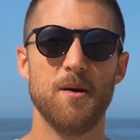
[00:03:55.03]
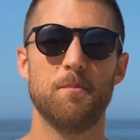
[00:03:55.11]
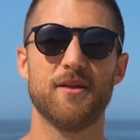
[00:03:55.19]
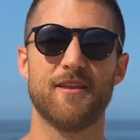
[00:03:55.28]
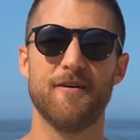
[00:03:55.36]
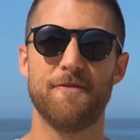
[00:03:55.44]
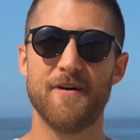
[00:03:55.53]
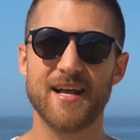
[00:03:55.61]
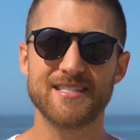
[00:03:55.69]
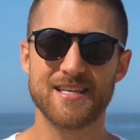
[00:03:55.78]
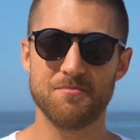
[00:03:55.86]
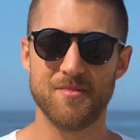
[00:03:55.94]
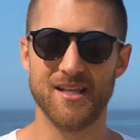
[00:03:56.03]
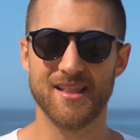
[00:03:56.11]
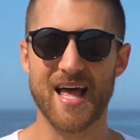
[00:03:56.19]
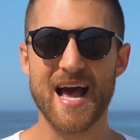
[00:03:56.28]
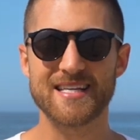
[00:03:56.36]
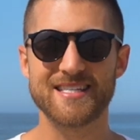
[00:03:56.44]
but the effects can be
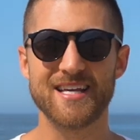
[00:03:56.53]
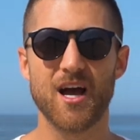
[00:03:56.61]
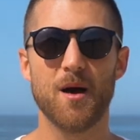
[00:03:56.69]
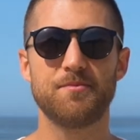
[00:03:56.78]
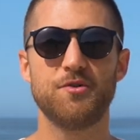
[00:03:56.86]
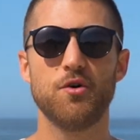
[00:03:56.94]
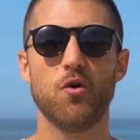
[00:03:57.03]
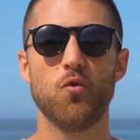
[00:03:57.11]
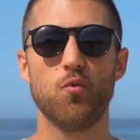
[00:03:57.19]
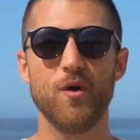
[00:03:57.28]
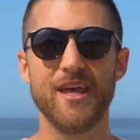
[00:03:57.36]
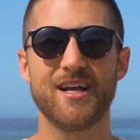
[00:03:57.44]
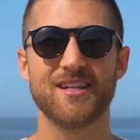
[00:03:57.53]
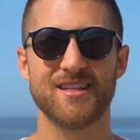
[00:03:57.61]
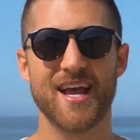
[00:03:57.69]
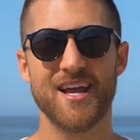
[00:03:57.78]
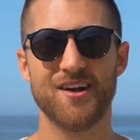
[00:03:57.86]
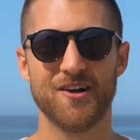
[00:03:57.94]
lasting up to a week
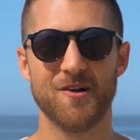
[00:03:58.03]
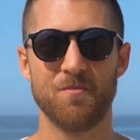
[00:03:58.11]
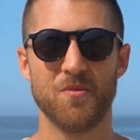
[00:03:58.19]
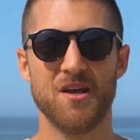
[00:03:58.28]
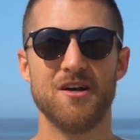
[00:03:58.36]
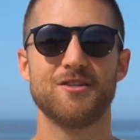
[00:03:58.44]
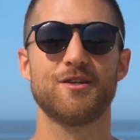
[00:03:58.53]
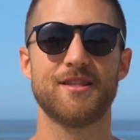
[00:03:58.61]
later. So